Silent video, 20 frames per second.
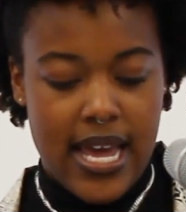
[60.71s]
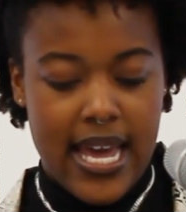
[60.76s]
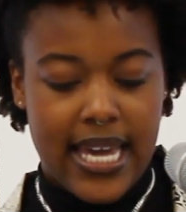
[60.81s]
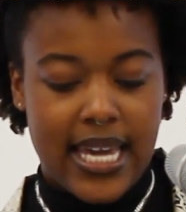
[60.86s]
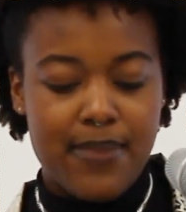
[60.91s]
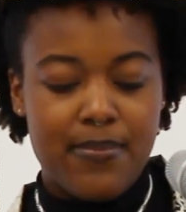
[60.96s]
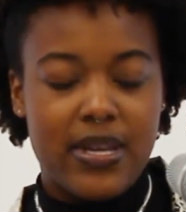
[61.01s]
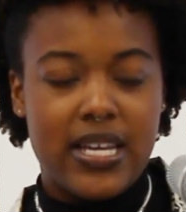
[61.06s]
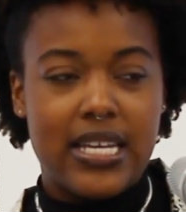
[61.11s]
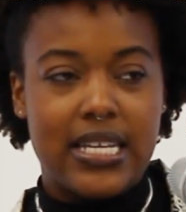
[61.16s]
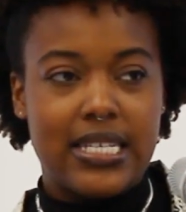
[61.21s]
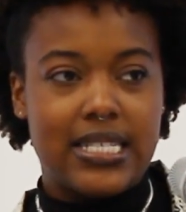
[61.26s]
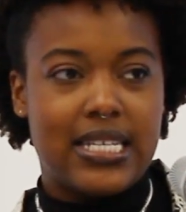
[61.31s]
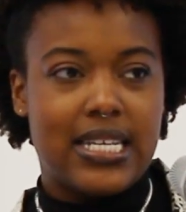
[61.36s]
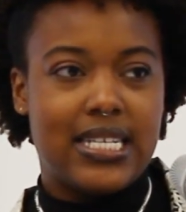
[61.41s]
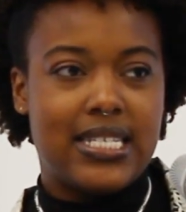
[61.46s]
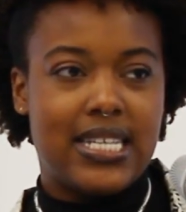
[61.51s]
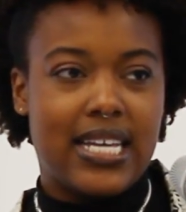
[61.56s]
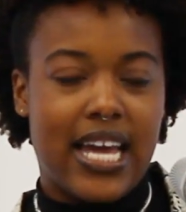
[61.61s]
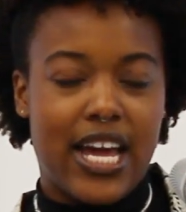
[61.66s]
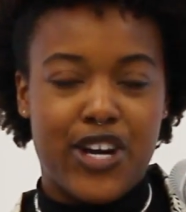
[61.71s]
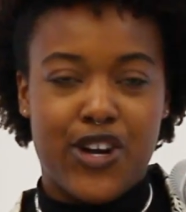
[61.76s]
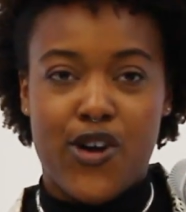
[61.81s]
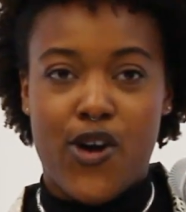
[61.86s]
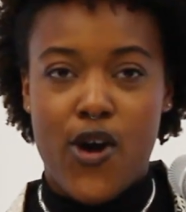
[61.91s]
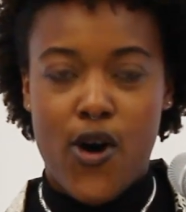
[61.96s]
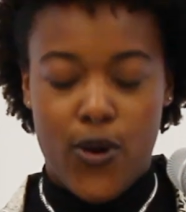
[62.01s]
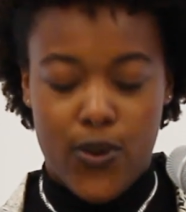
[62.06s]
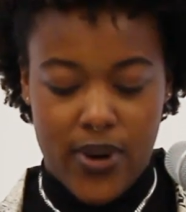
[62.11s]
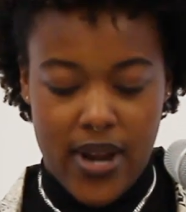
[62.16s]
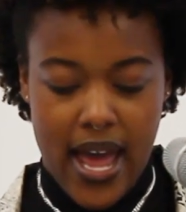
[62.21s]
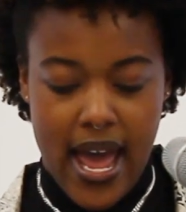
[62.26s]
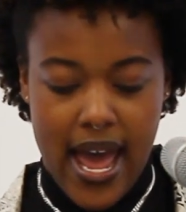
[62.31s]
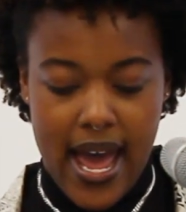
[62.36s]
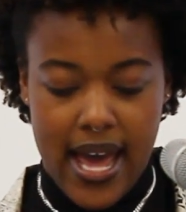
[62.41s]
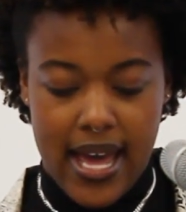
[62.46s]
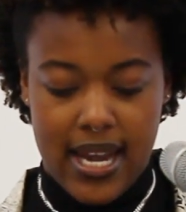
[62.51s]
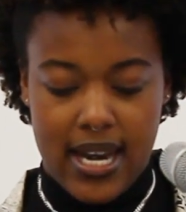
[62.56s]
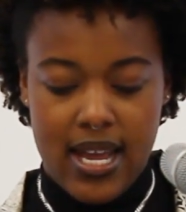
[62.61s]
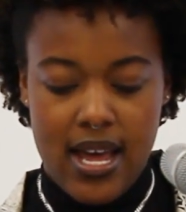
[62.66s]
It can be easy to get in your own
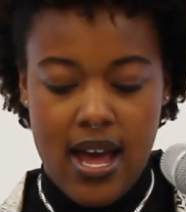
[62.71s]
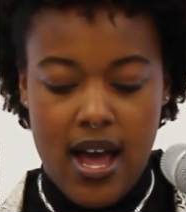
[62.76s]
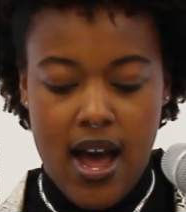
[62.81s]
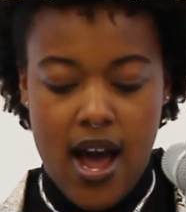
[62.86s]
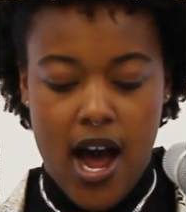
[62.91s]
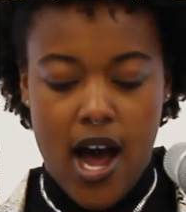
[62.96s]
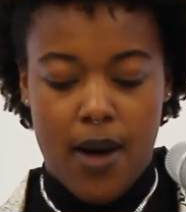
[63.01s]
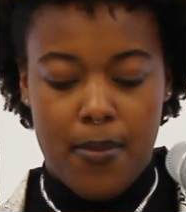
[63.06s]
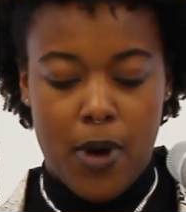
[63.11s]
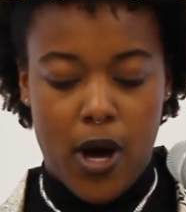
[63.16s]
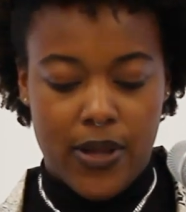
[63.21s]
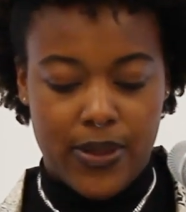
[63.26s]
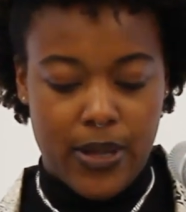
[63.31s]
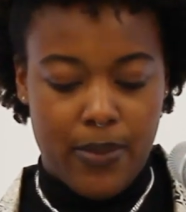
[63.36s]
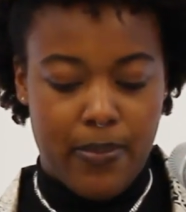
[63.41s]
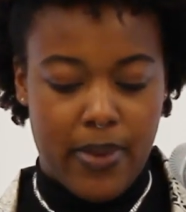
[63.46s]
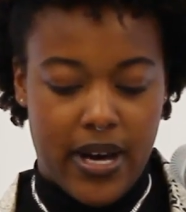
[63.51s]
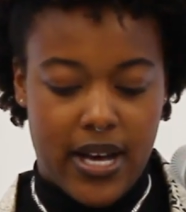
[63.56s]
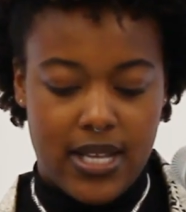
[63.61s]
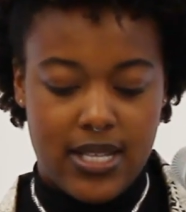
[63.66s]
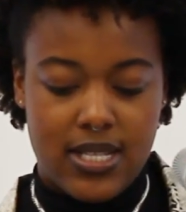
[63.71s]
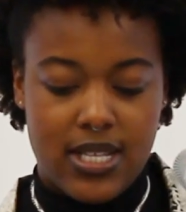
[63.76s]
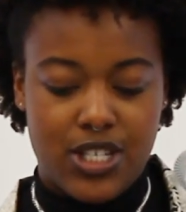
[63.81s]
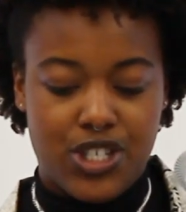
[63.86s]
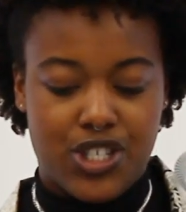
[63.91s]
head um, on the bus